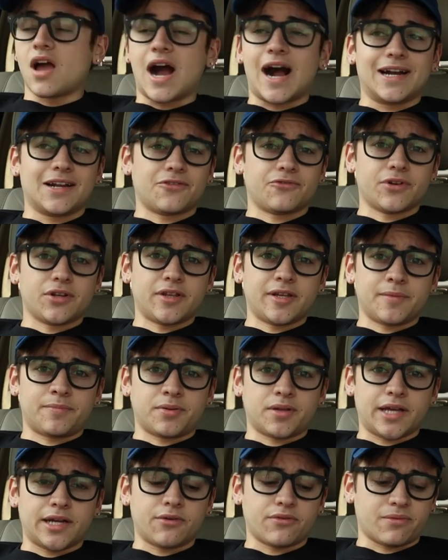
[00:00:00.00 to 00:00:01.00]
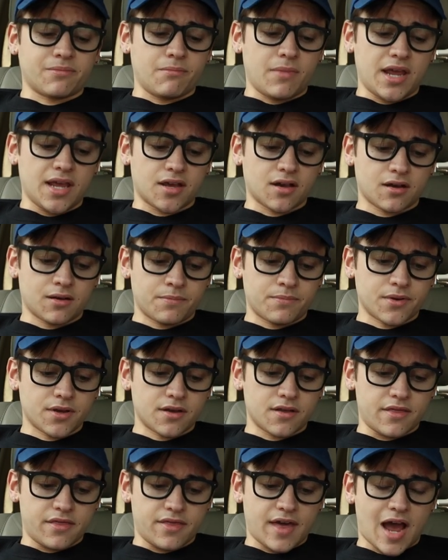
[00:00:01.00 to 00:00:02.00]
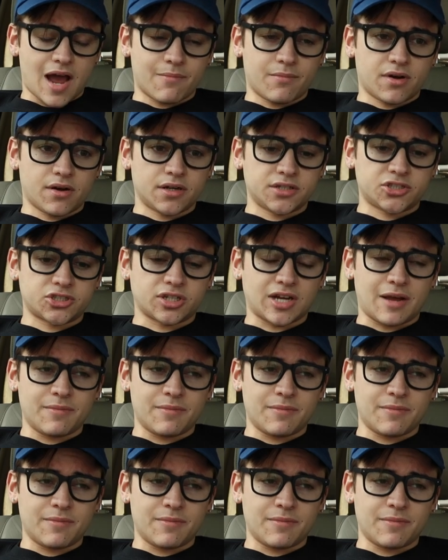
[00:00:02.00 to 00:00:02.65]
I didn't really play with makeup that much.